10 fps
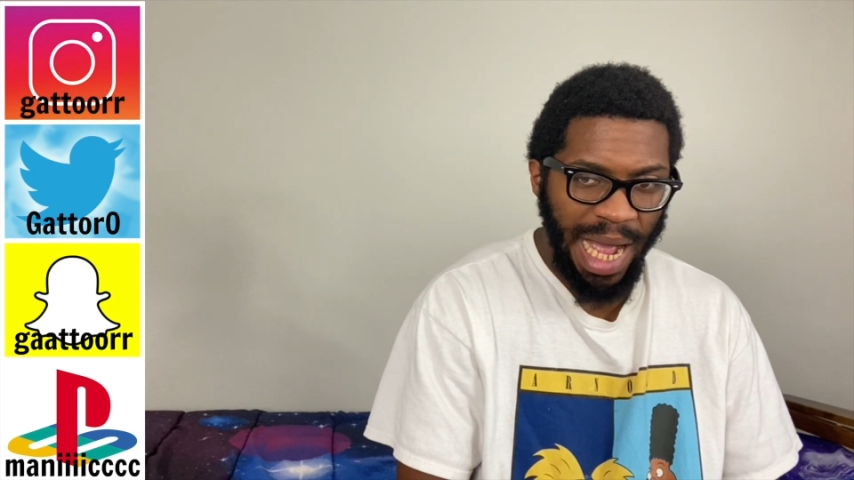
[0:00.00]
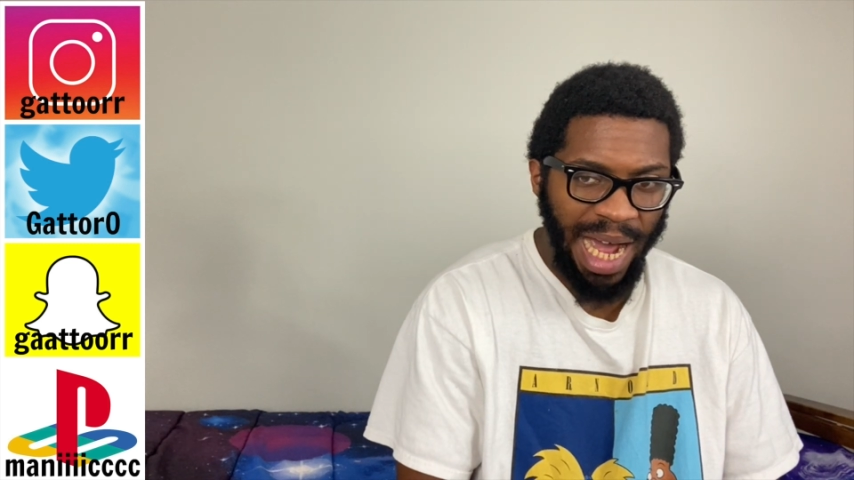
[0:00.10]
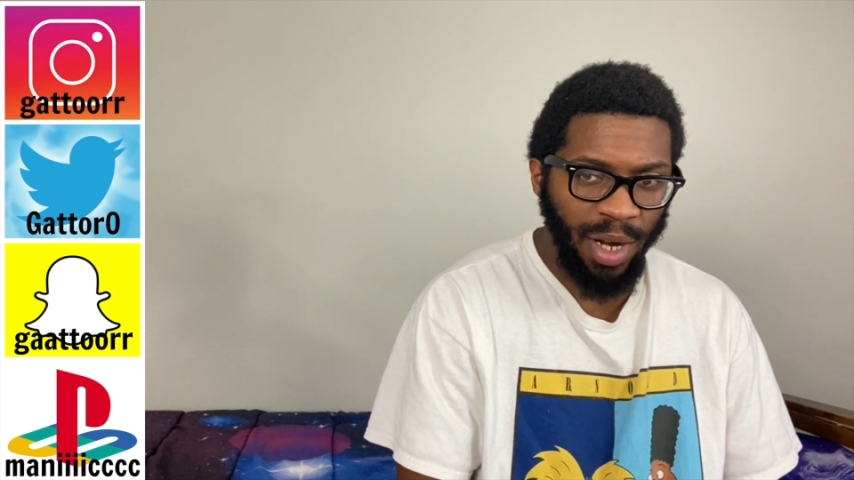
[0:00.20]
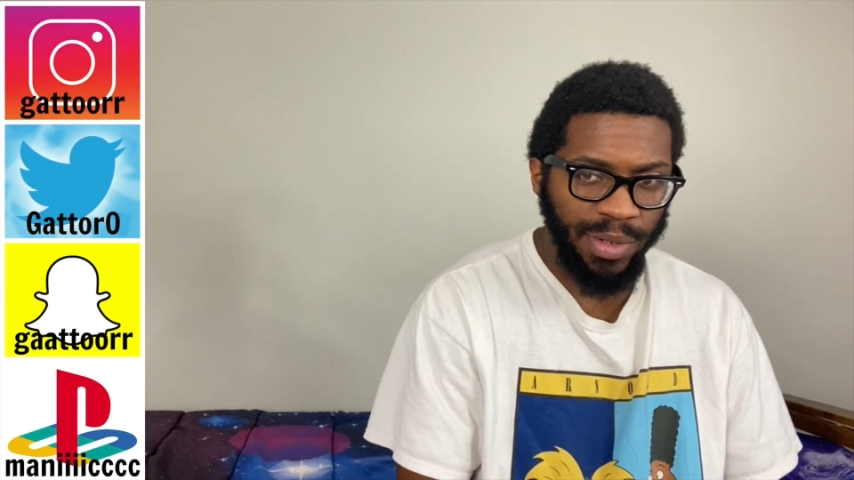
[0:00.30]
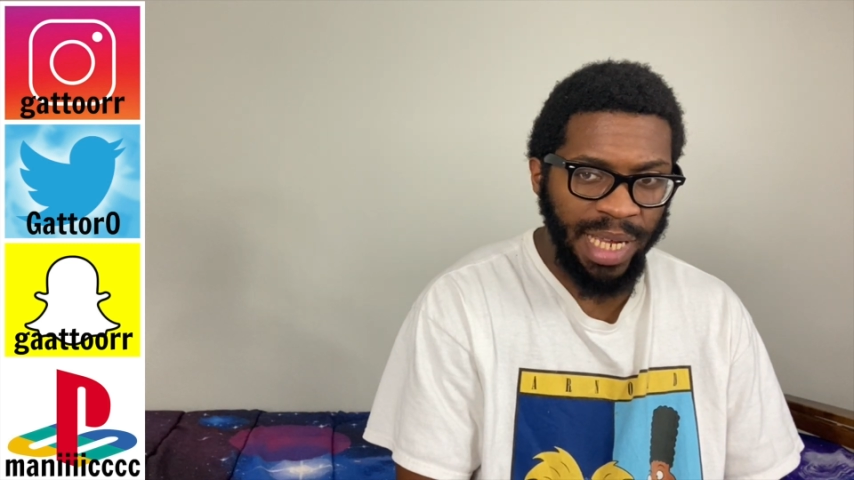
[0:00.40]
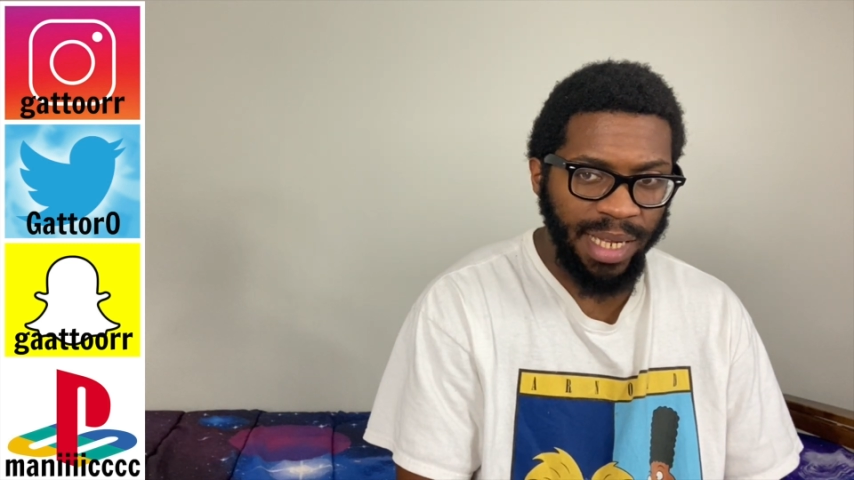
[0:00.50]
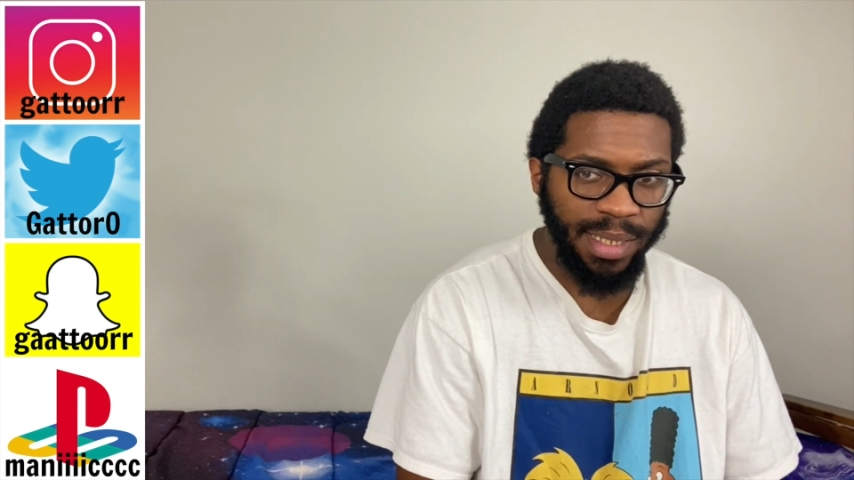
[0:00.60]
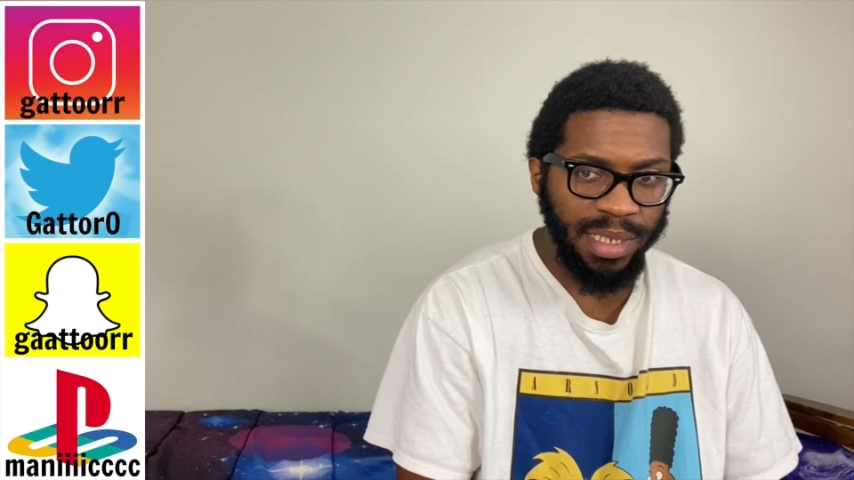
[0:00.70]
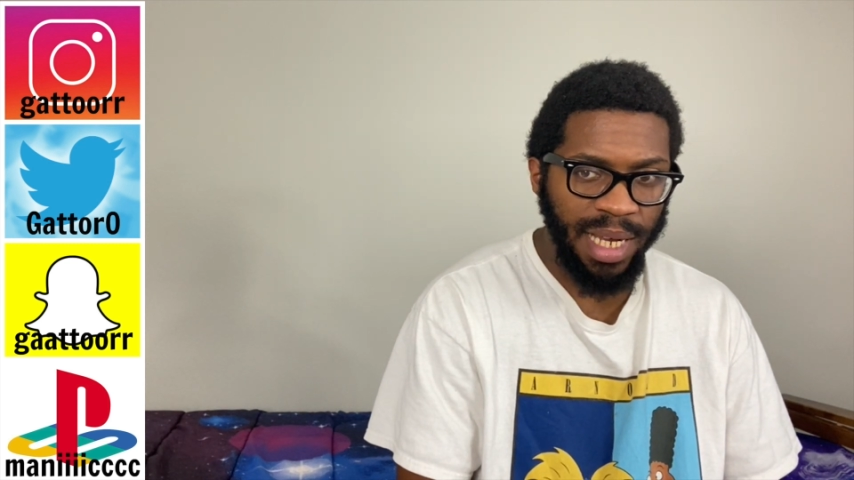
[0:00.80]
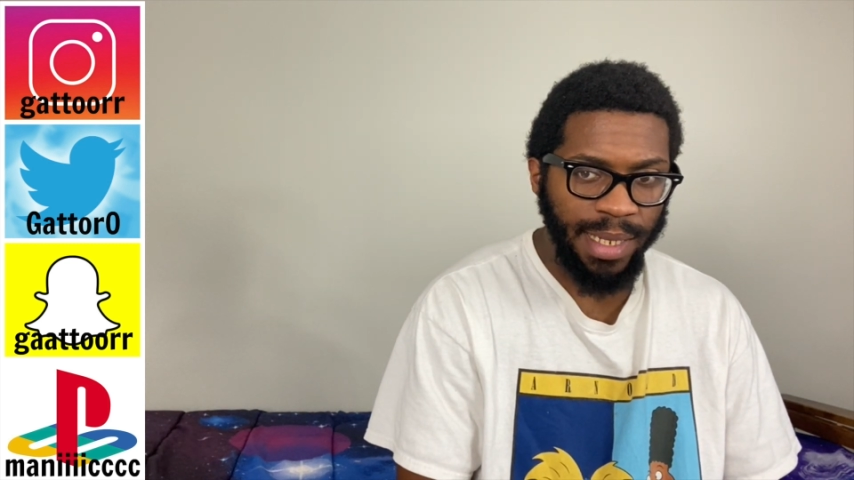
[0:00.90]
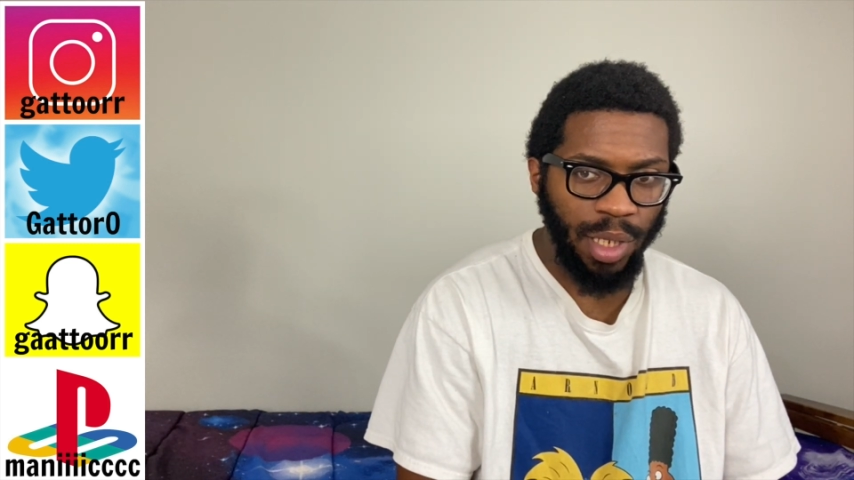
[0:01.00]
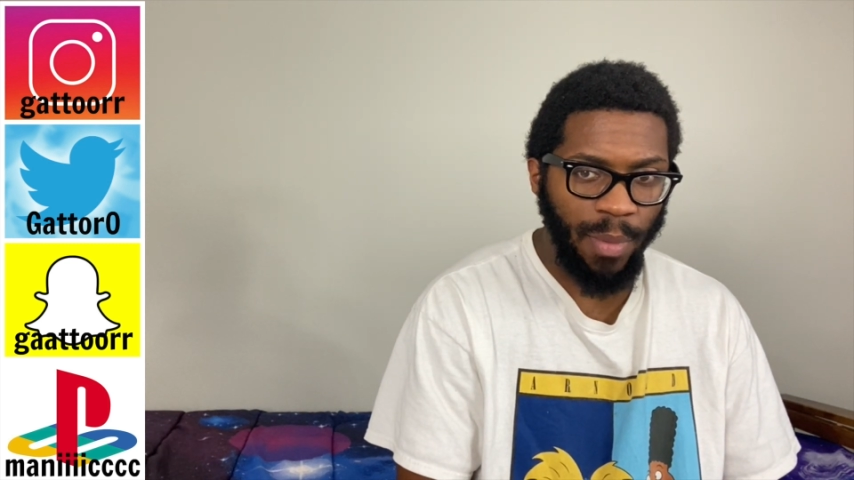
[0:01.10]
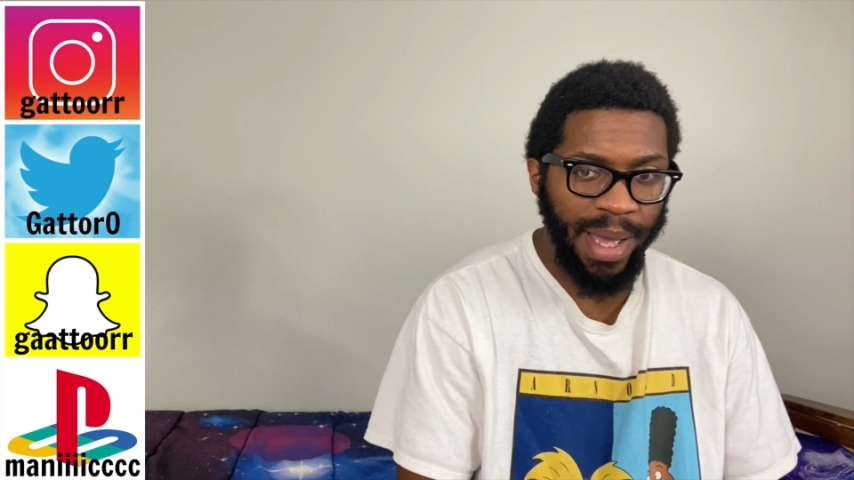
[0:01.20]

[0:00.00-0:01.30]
I know Texas Chainsaw